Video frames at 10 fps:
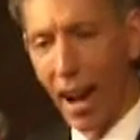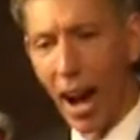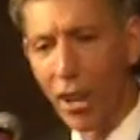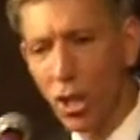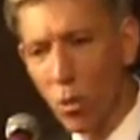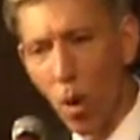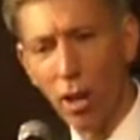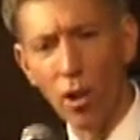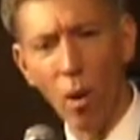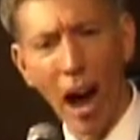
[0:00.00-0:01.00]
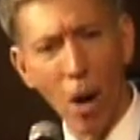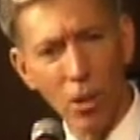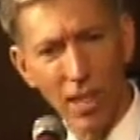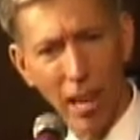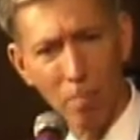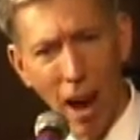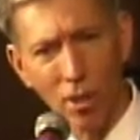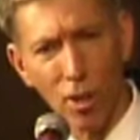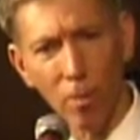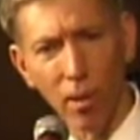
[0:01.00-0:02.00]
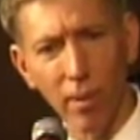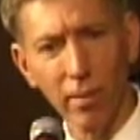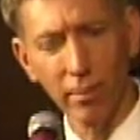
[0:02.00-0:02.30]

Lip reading: I just want to know, how is that possible?